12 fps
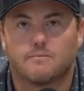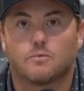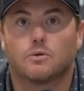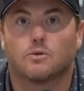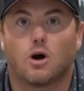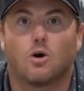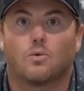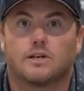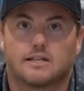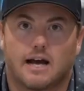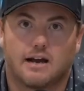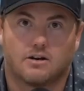we would always
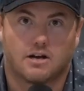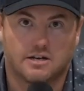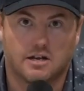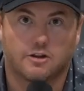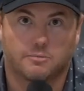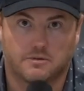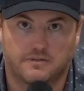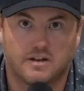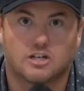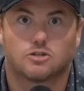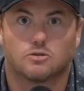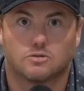hire another
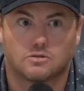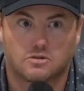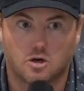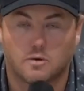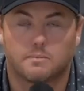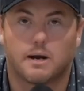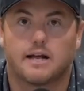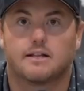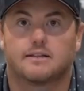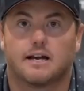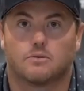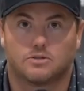professional co-pilot
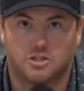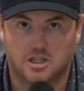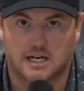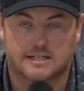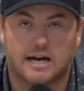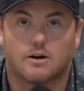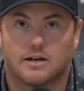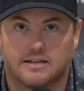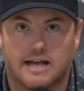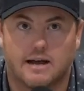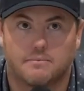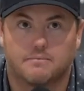that was checked out in
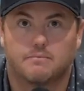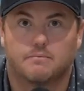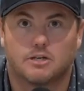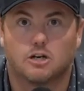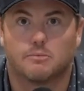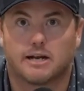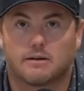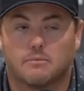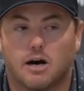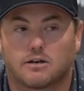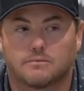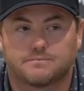that year, make, and
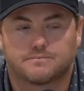model,